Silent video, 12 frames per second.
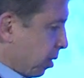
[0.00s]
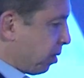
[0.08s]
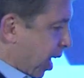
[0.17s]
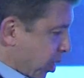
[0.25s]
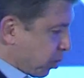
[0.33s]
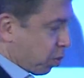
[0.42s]

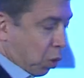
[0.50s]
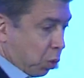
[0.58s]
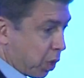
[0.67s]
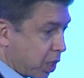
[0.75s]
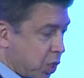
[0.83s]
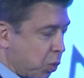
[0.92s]
fast
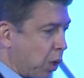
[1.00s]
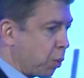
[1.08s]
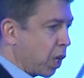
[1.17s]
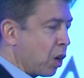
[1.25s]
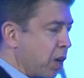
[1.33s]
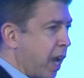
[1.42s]
forward to where
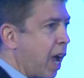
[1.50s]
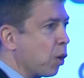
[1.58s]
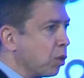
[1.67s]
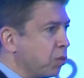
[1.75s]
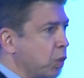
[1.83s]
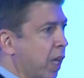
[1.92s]
we are
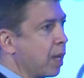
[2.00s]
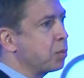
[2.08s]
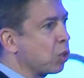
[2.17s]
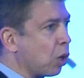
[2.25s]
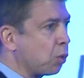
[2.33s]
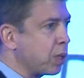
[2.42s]
now. If you came
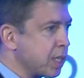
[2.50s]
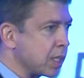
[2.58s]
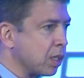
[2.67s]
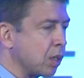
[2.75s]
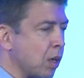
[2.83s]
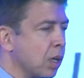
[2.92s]
to our
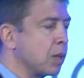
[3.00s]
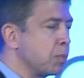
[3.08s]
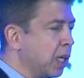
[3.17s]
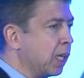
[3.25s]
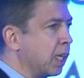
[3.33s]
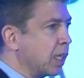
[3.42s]
recent
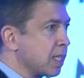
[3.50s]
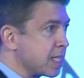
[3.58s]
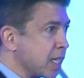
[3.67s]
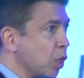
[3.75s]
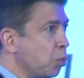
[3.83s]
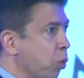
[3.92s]
meeting in
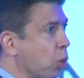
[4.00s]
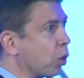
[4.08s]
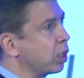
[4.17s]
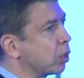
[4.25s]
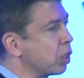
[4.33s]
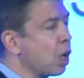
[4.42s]

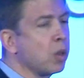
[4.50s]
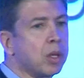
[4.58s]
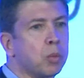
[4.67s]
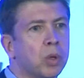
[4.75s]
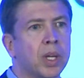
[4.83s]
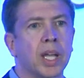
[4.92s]
Singapore, you'll know
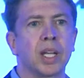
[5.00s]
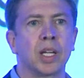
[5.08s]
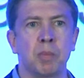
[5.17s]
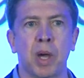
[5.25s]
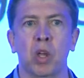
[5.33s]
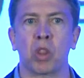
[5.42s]
that we're
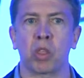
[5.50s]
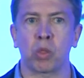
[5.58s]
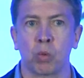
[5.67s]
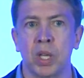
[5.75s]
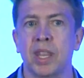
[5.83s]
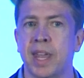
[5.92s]
getting about
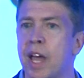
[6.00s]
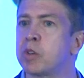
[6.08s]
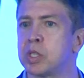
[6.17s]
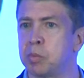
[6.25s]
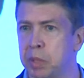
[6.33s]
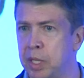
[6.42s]

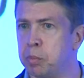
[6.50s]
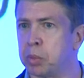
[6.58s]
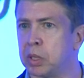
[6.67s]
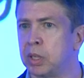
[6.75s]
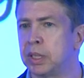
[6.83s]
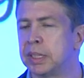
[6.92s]
3,000
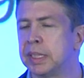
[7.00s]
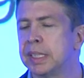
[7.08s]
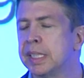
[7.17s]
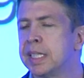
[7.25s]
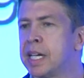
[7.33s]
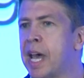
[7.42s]
people
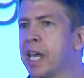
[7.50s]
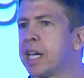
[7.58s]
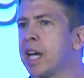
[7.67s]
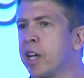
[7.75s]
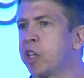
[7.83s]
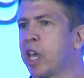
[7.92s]
at
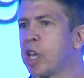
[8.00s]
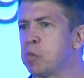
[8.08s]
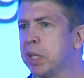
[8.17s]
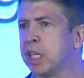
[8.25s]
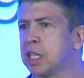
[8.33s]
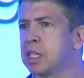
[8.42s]
an ICANN
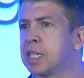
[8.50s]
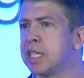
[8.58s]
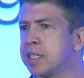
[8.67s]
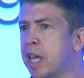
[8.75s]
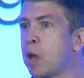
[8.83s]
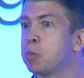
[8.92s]
meeting.
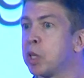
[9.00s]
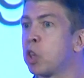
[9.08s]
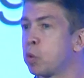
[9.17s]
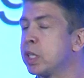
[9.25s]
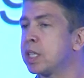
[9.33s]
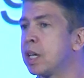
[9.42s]
These happen
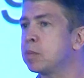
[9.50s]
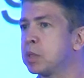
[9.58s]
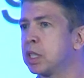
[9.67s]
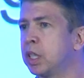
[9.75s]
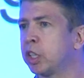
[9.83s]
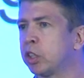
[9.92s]
3
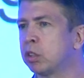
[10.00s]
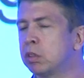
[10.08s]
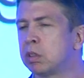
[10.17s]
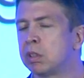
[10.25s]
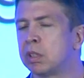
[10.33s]
times a year.